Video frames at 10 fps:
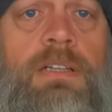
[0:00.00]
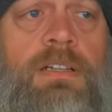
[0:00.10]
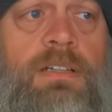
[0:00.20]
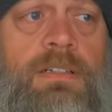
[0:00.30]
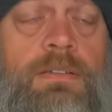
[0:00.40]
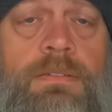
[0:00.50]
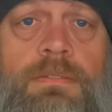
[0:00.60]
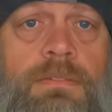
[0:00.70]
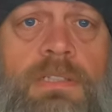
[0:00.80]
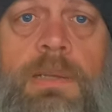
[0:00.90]

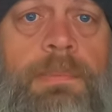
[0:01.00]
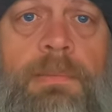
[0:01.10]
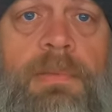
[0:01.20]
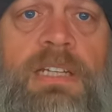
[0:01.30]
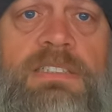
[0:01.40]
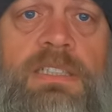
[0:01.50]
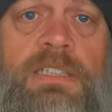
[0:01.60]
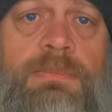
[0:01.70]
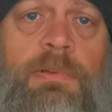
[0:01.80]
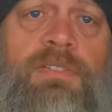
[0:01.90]
couple of minutes of
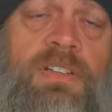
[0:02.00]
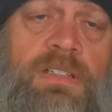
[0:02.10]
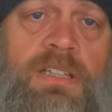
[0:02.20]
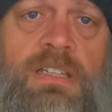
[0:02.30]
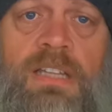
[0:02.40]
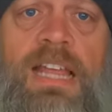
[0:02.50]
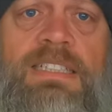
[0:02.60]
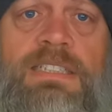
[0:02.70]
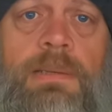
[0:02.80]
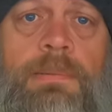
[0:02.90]
this movie and then the
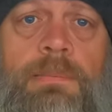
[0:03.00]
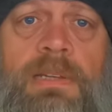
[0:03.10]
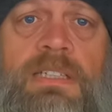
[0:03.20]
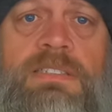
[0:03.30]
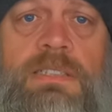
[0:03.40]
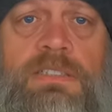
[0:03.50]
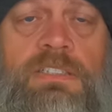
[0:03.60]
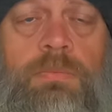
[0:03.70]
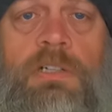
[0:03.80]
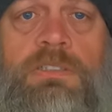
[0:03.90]
last couple of minutes, and
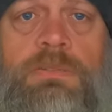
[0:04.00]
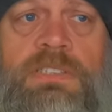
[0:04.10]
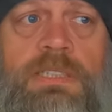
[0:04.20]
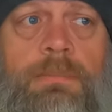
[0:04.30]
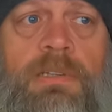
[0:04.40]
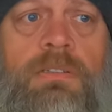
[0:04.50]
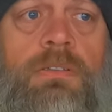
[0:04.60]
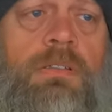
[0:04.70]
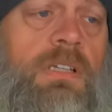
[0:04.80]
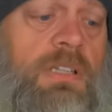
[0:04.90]
just watch what's in the
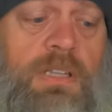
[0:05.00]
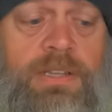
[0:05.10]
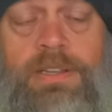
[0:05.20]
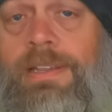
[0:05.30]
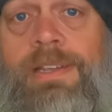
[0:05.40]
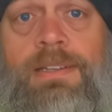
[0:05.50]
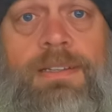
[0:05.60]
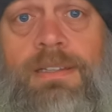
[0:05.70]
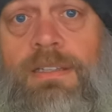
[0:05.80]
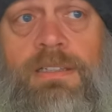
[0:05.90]
middle,
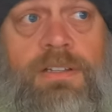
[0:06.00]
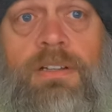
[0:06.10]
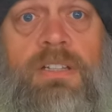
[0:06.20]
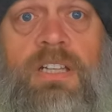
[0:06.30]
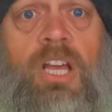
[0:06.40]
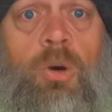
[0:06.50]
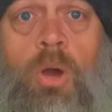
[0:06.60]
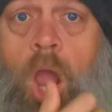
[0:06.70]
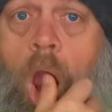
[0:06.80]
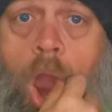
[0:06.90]
and you're good to
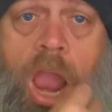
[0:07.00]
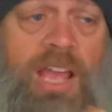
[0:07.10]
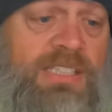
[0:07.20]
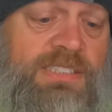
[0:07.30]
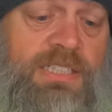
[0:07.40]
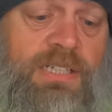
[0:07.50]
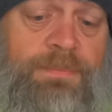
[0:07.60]
go. It's